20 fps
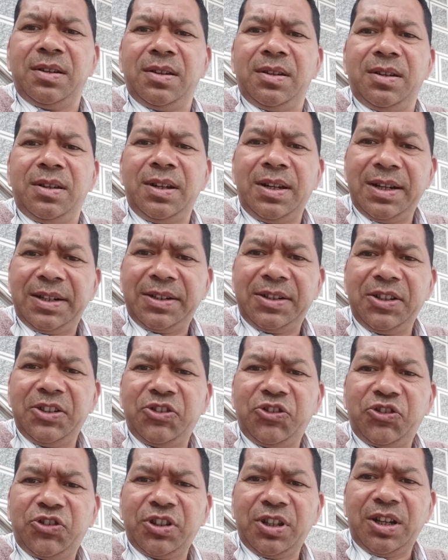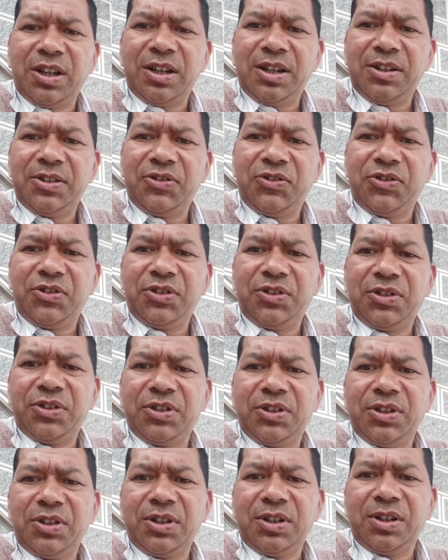Electric
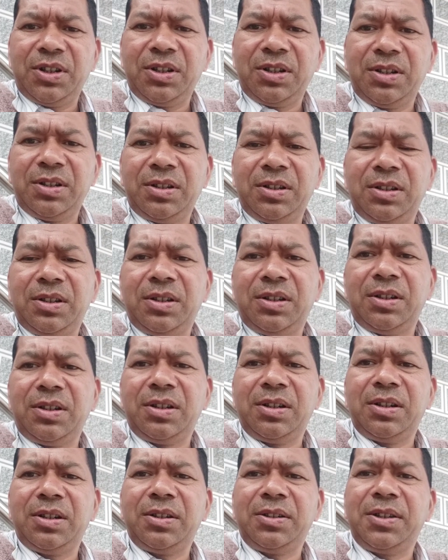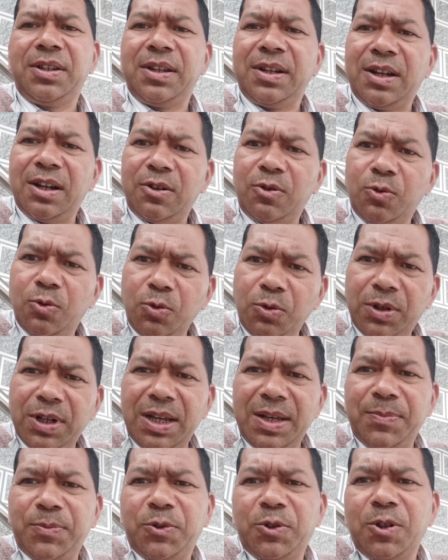charge, there are two
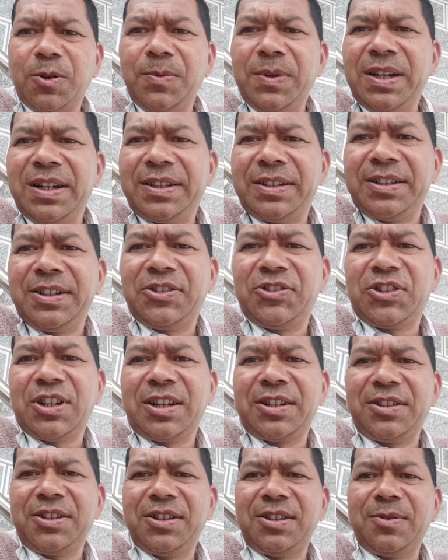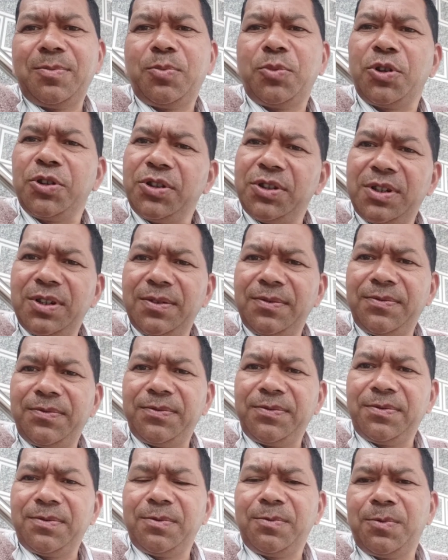types of electric charges, positive
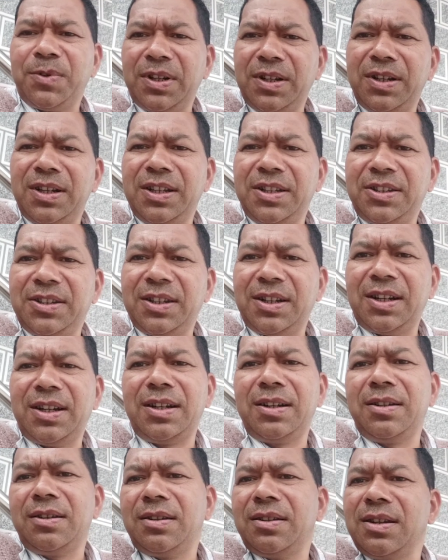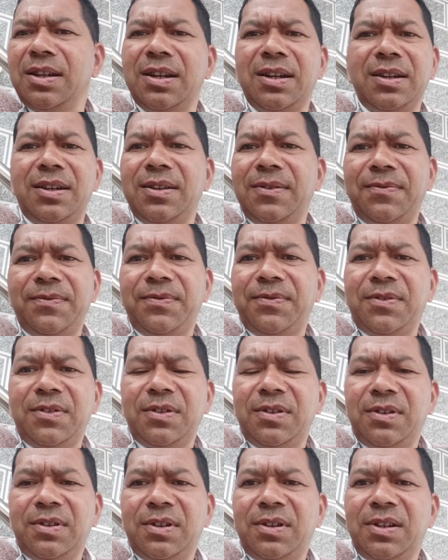one nature and negative
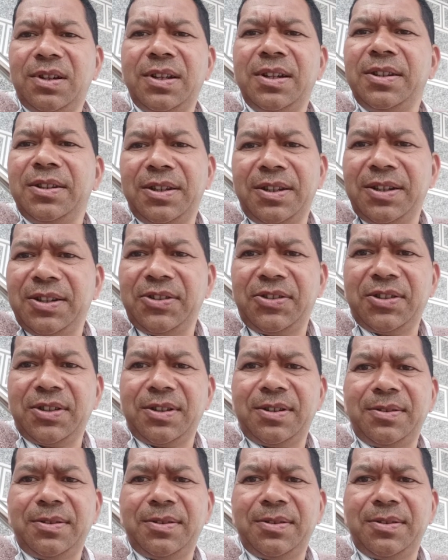another nature.